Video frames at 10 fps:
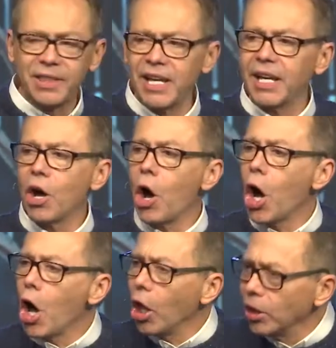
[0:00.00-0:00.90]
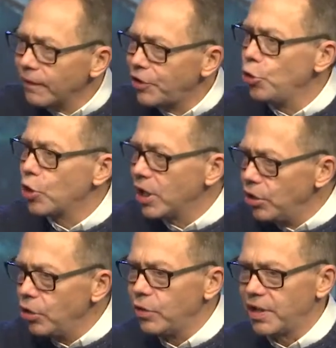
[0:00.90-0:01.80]
thing, all of you
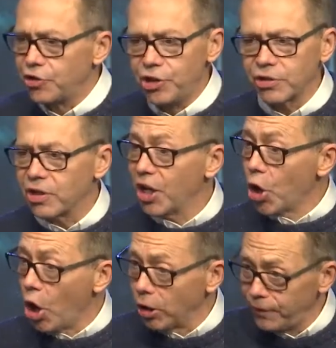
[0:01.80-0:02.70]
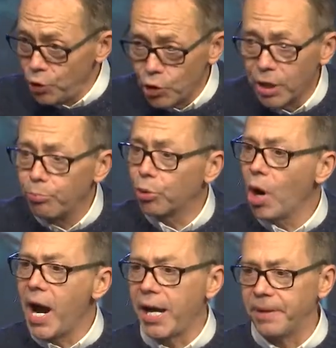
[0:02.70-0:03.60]
can do this, just like all of you can
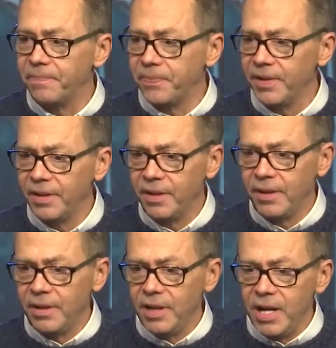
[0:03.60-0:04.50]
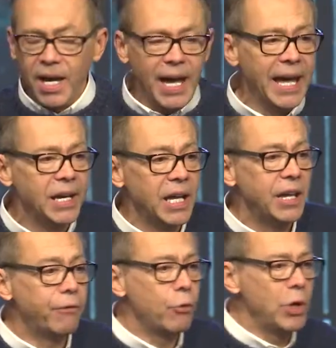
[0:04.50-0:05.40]
pray. And
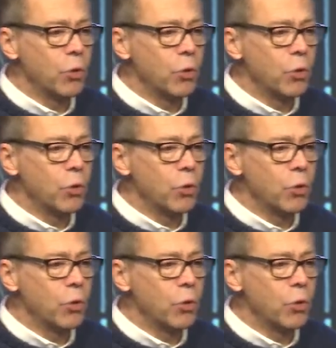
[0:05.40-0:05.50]
if we